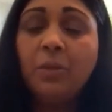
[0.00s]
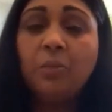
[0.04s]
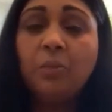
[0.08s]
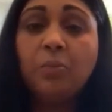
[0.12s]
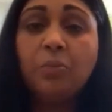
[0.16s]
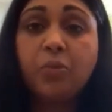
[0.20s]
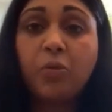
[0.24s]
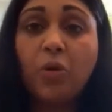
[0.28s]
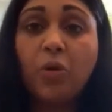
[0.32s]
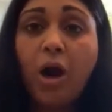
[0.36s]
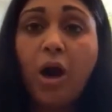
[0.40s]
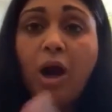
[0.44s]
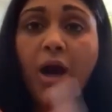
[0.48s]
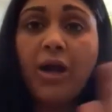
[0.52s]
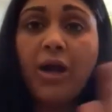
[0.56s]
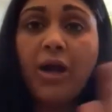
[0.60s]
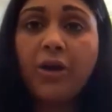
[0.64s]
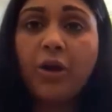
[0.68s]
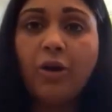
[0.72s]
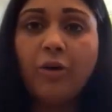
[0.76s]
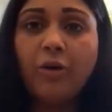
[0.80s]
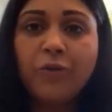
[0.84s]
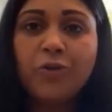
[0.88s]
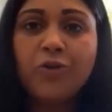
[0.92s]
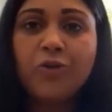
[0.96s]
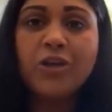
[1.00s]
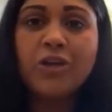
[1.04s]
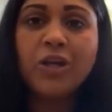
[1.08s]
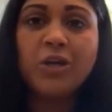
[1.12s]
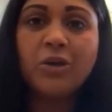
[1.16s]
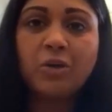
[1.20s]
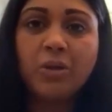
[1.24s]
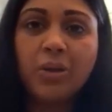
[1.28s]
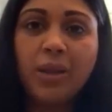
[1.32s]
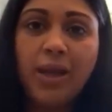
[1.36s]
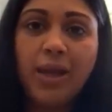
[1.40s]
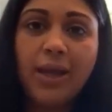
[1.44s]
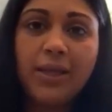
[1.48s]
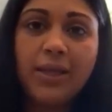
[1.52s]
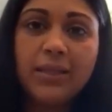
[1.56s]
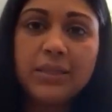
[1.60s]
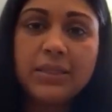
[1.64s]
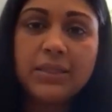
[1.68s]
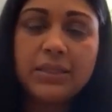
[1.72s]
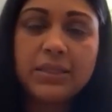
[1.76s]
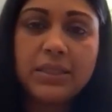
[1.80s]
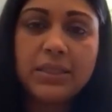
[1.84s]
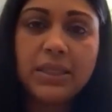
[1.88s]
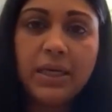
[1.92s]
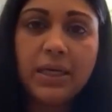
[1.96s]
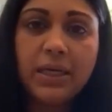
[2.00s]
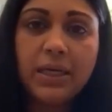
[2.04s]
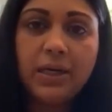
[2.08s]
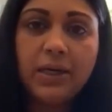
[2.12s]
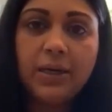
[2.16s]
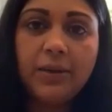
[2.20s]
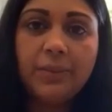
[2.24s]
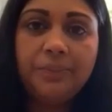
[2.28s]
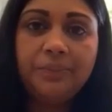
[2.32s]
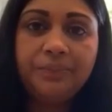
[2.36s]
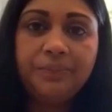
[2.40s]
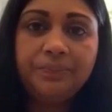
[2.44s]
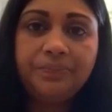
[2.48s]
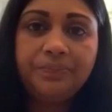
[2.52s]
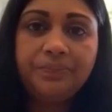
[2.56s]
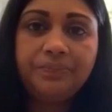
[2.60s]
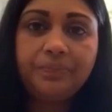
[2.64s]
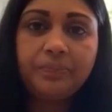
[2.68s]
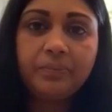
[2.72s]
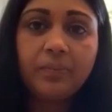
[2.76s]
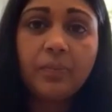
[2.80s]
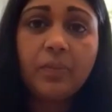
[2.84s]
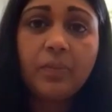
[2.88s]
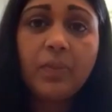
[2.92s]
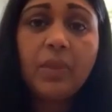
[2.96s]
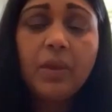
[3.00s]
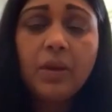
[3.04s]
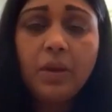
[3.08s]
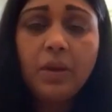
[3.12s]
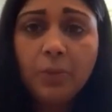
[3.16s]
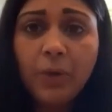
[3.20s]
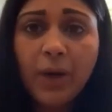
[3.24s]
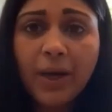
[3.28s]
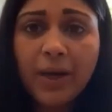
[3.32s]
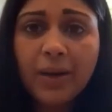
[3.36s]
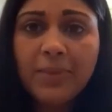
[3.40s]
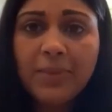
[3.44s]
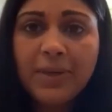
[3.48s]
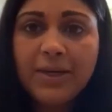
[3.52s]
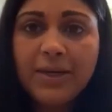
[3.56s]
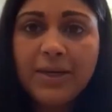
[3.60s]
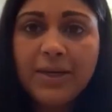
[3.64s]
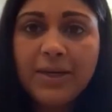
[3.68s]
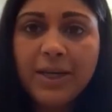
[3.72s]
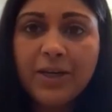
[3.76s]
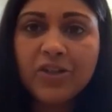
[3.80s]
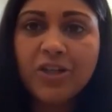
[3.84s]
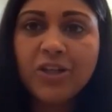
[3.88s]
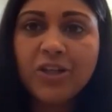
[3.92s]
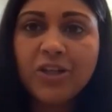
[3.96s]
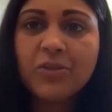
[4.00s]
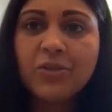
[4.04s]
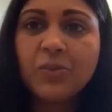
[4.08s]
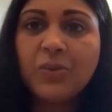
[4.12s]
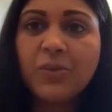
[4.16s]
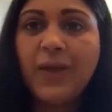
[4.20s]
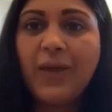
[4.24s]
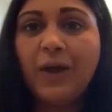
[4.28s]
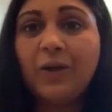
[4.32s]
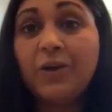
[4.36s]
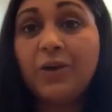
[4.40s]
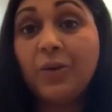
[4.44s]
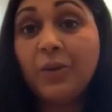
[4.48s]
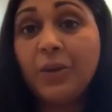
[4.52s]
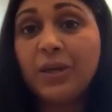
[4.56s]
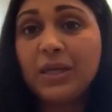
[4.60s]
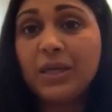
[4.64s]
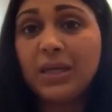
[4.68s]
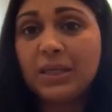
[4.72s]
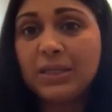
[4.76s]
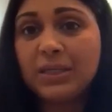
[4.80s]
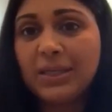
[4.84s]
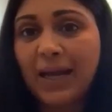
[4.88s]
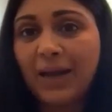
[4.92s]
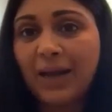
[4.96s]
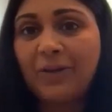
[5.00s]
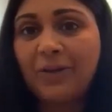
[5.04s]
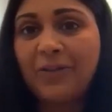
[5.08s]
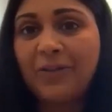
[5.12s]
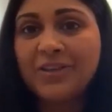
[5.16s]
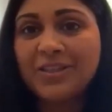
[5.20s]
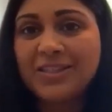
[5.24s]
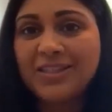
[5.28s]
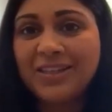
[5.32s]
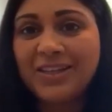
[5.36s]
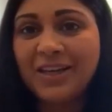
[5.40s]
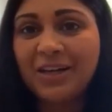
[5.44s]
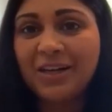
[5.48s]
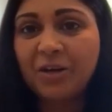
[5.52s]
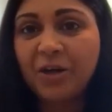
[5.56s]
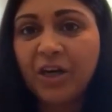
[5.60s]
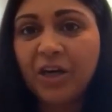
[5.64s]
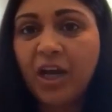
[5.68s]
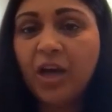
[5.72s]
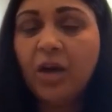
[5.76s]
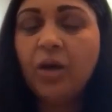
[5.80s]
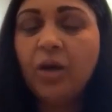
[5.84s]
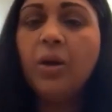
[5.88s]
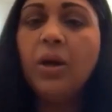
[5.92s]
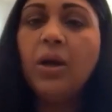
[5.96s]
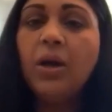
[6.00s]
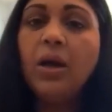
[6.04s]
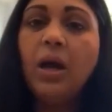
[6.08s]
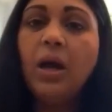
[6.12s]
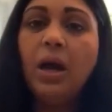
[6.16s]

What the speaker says: broad, overgeneralized recommendations without knowing exactly the scenario.